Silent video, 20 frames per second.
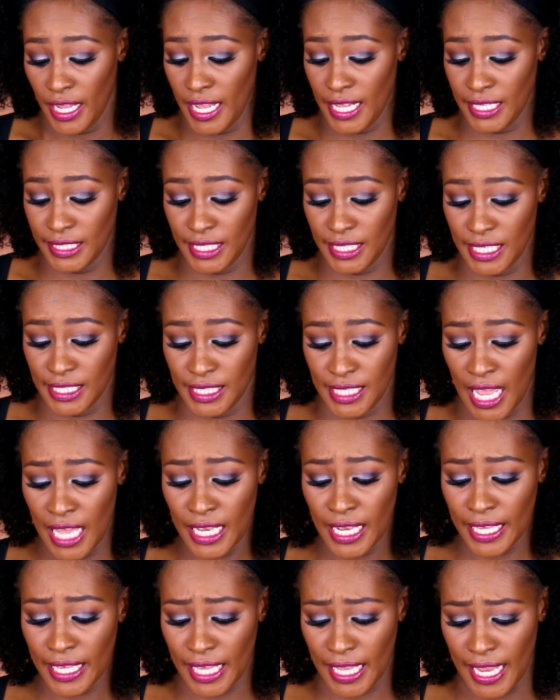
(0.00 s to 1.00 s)
It's
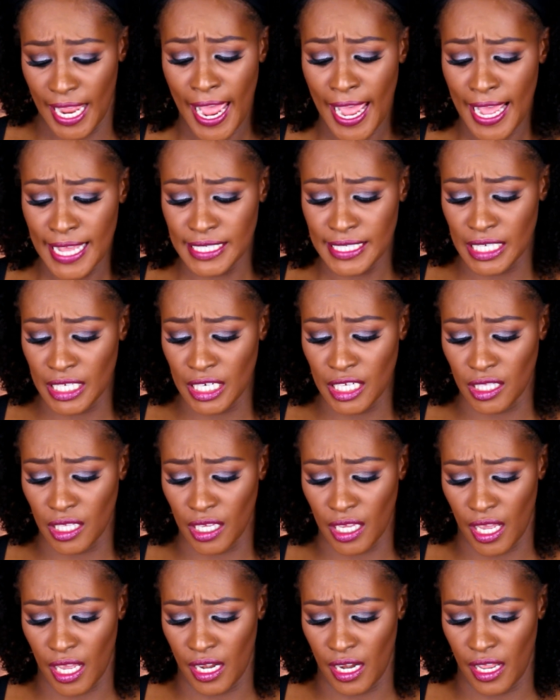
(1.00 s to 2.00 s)
not like it has
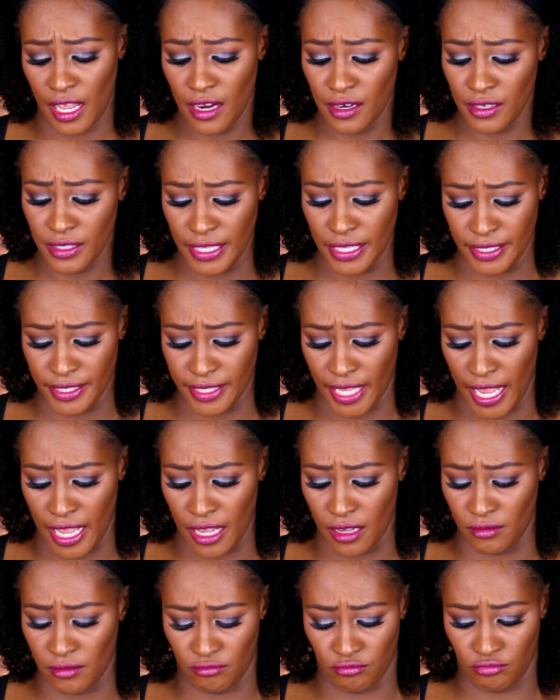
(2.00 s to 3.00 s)
anything in here that's
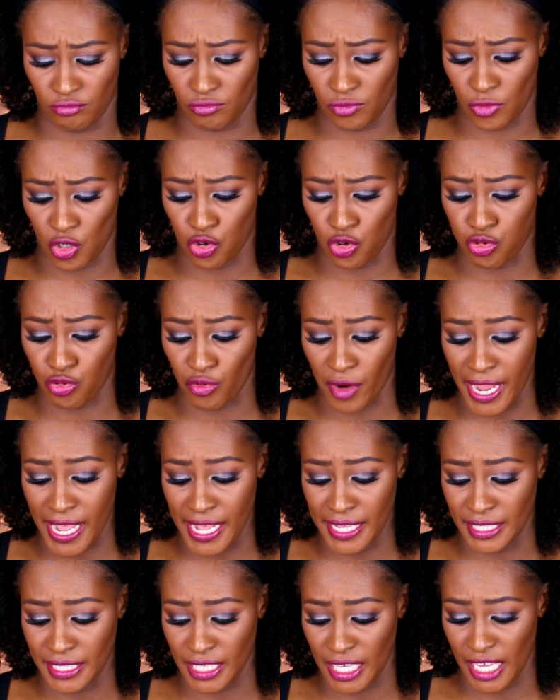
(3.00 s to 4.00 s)
like
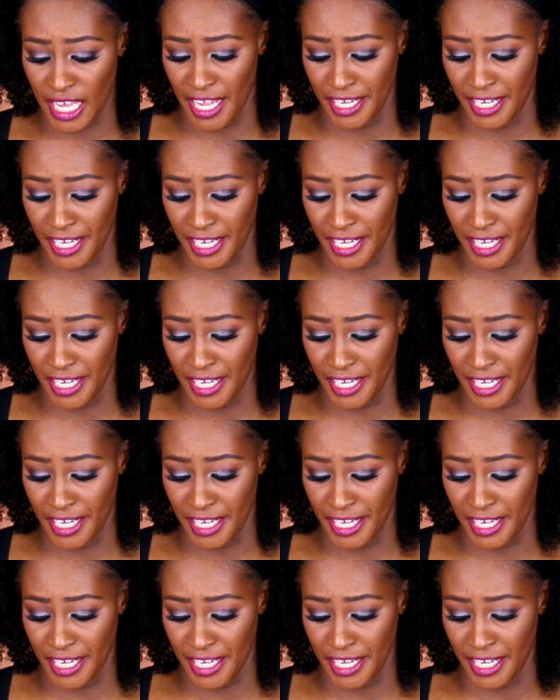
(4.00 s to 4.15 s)
crazy.